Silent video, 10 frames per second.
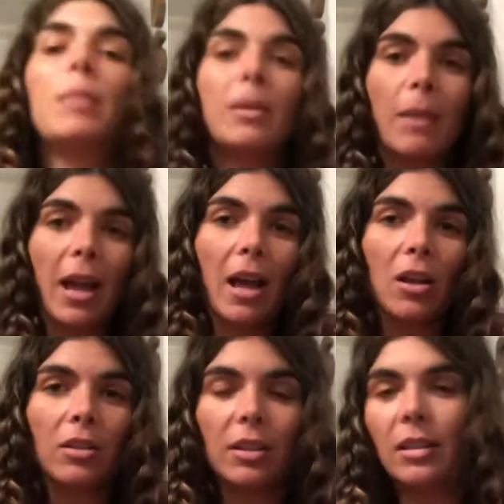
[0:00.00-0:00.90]
in my
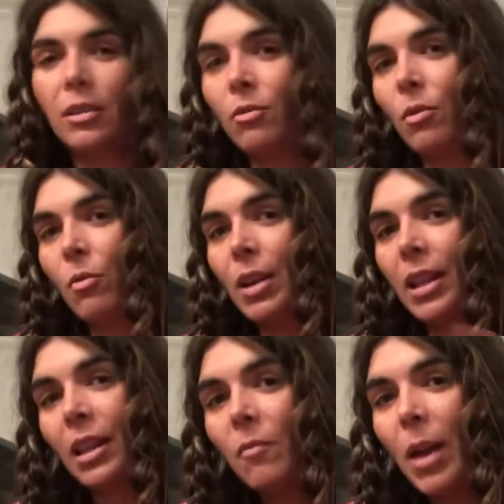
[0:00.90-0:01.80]
house. I do it when
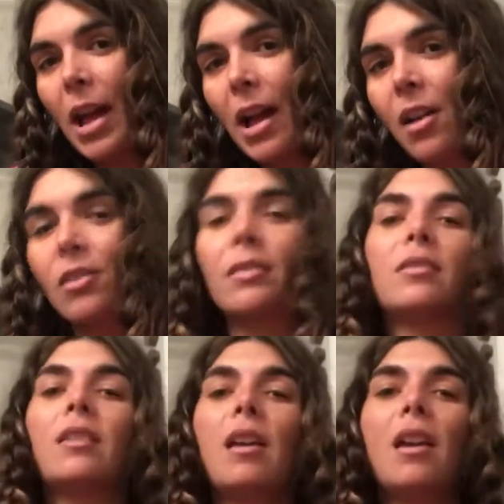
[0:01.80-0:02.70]
I leave my house.
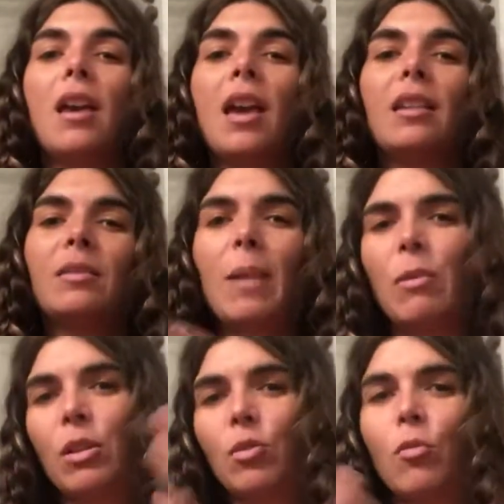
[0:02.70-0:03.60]
And it's
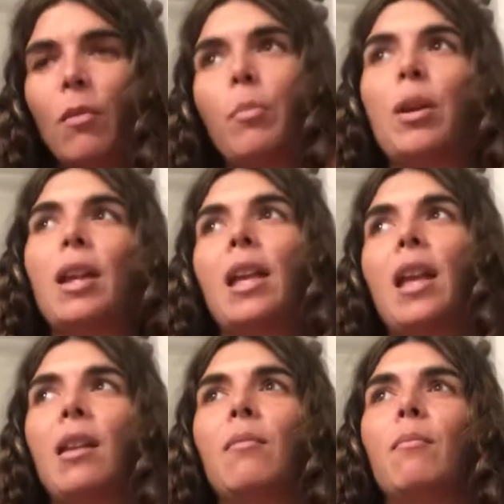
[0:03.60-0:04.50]
my ritual of bringing
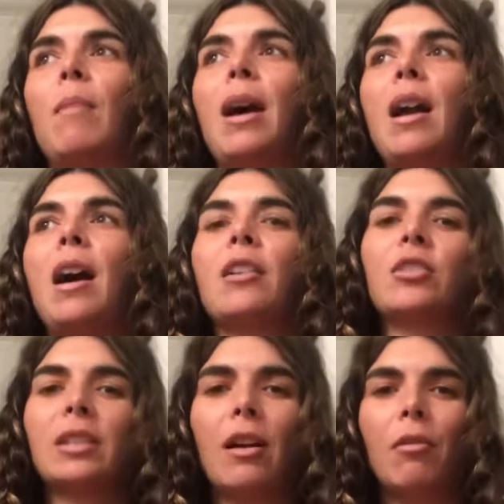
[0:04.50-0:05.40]
in my
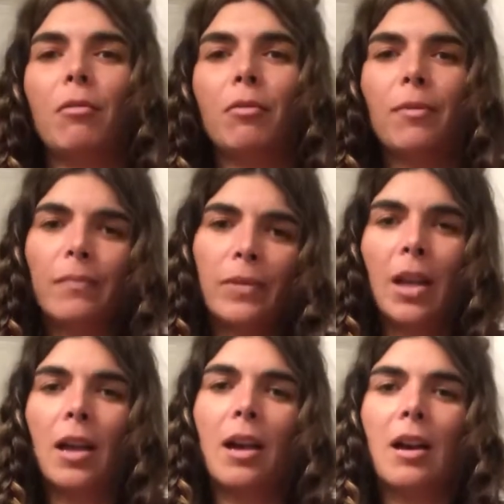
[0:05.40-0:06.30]
higher self.
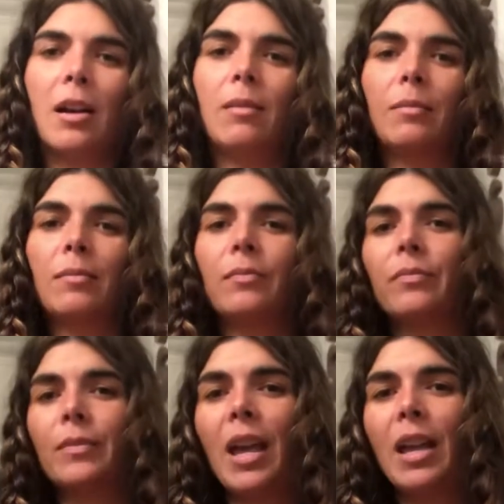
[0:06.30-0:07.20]

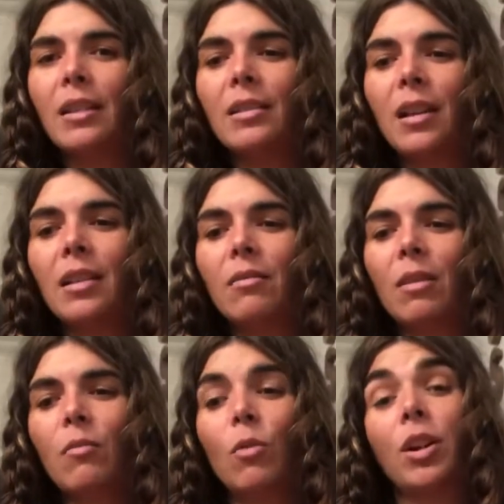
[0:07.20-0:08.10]
And
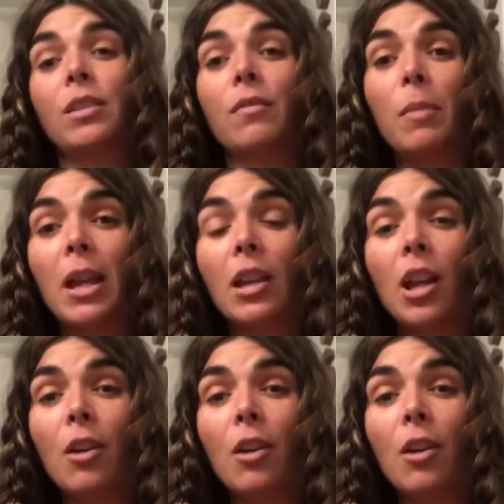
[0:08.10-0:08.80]
it works for me,